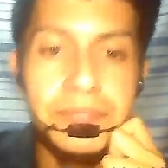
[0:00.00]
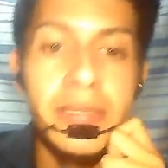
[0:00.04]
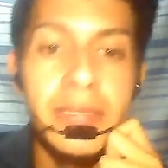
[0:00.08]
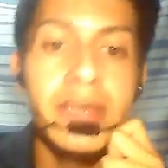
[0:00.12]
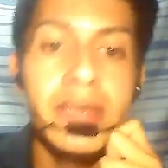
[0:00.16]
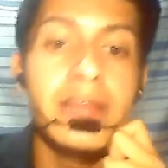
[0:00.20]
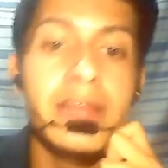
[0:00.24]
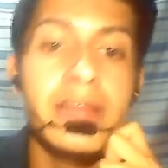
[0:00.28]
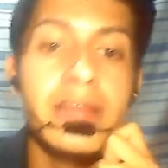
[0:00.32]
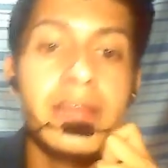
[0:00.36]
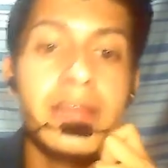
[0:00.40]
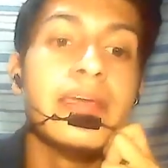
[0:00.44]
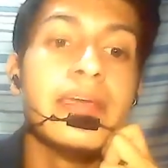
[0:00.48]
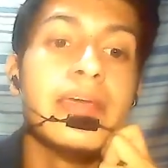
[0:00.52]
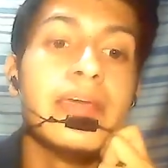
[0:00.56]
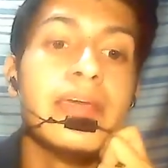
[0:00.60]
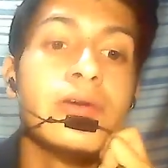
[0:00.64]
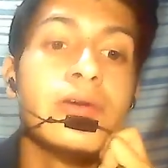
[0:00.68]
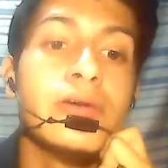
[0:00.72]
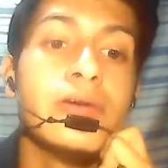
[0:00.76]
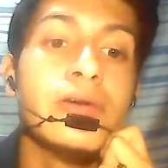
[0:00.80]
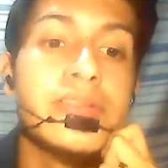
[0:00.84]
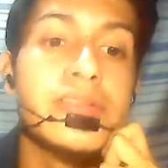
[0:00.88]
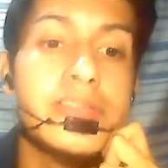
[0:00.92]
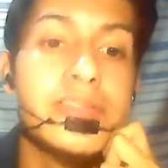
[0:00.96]
They
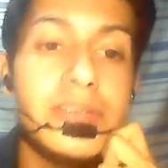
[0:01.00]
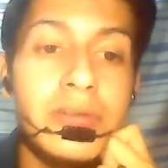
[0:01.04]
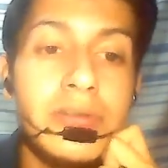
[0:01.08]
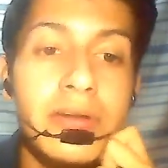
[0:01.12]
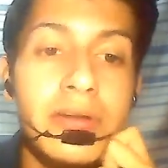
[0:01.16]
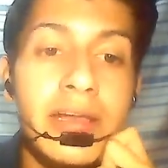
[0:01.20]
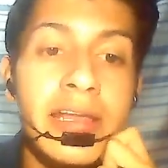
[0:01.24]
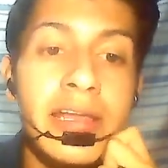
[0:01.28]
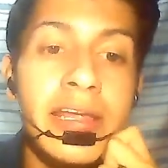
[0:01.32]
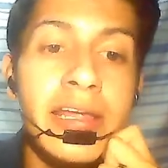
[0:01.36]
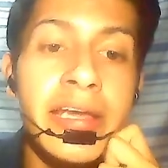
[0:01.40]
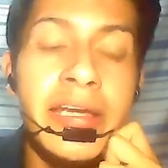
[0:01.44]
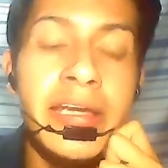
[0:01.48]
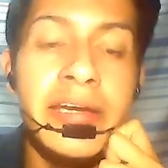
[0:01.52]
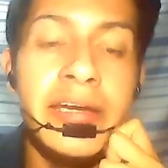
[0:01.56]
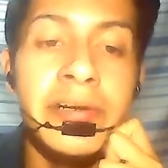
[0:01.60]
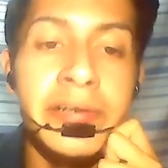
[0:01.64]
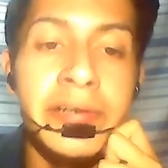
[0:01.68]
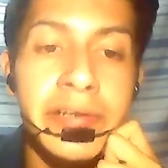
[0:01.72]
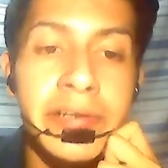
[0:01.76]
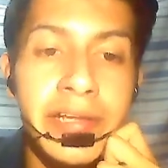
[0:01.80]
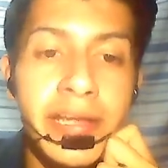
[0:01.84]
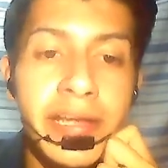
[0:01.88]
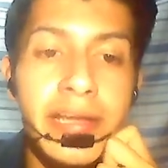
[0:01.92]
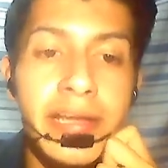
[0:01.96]
also learn
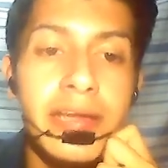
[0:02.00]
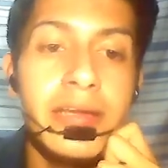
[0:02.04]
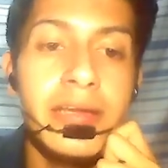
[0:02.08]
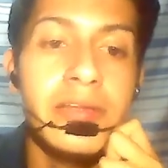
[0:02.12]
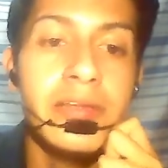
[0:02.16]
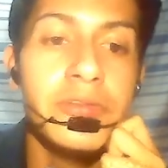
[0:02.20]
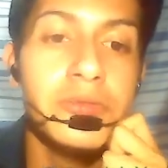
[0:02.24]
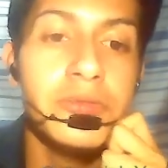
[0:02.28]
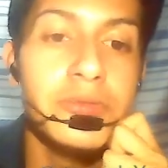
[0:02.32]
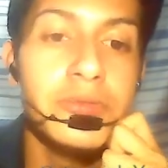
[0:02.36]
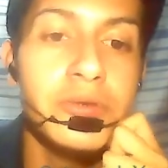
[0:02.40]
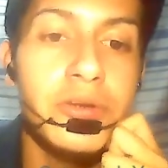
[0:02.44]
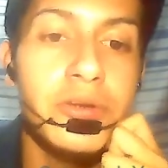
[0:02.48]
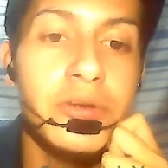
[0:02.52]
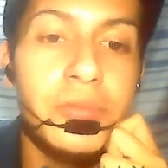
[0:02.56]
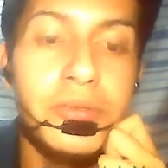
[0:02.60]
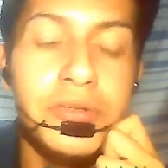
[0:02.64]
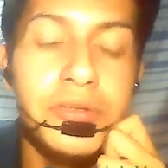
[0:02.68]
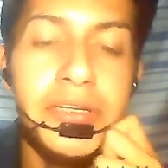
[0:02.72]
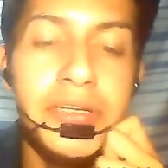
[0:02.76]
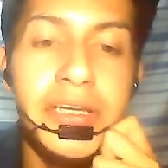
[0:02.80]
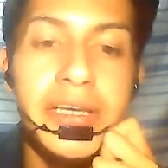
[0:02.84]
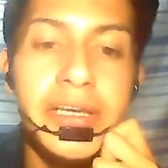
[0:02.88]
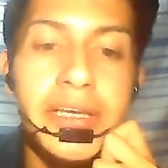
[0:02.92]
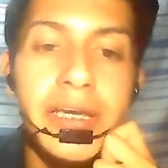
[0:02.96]
to
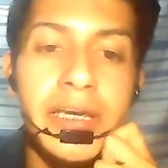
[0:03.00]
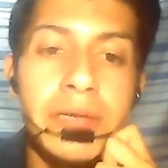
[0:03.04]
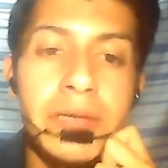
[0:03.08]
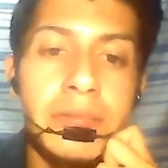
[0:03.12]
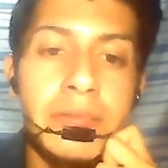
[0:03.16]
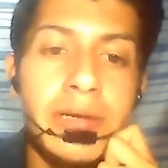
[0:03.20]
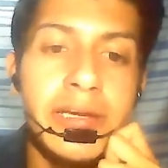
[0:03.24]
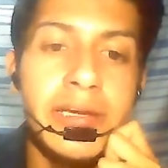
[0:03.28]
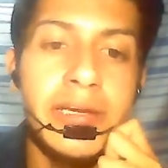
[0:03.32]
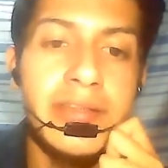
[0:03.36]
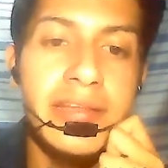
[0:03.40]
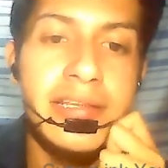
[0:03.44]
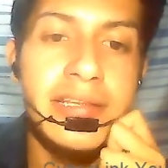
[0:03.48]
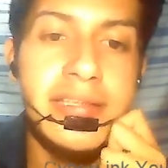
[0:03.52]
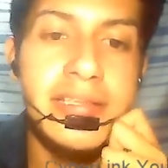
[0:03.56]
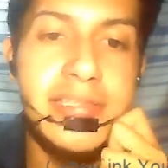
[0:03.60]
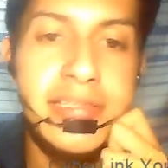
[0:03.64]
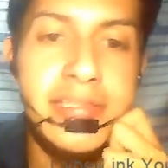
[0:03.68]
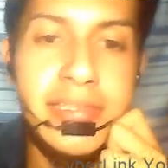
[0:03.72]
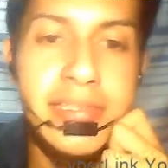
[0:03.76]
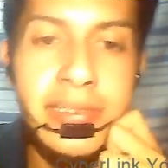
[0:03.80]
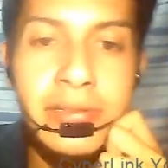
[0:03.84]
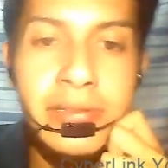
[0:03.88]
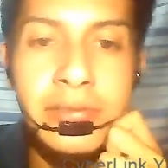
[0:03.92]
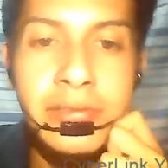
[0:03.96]
communicate by
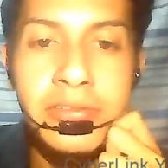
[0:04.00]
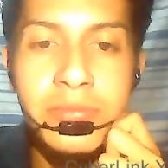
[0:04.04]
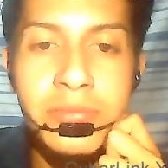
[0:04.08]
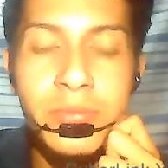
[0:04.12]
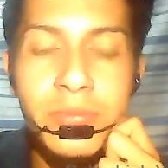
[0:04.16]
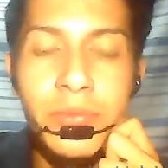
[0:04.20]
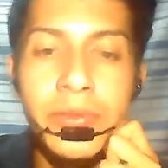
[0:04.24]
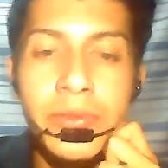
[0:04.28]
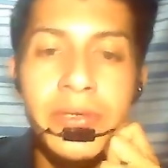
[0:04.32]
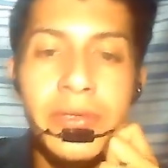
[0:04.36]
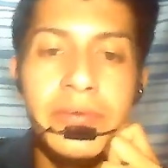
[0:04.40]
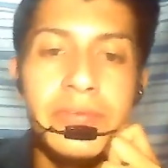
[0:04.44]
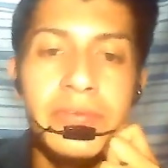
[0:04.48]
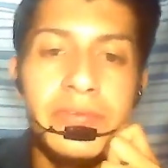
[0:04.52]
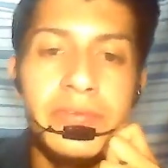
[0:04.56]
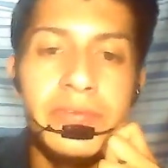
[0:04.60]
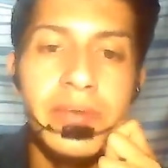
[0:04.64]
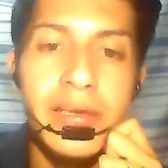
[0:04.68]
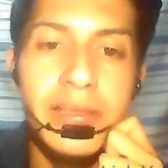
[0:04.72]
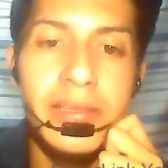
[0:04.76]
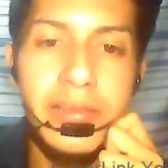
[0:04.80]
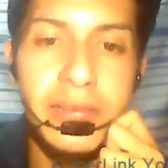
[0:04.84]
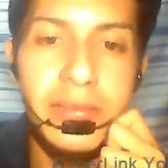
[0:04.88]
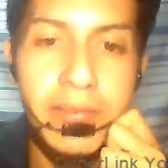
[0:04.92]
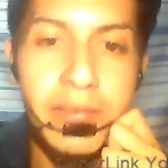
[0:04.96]
themselves more
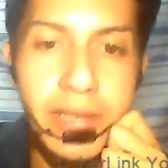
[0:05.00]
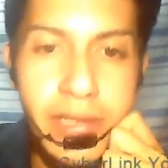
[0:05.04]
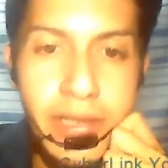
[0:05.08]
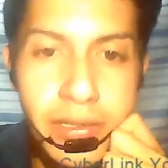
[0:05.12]
effectively.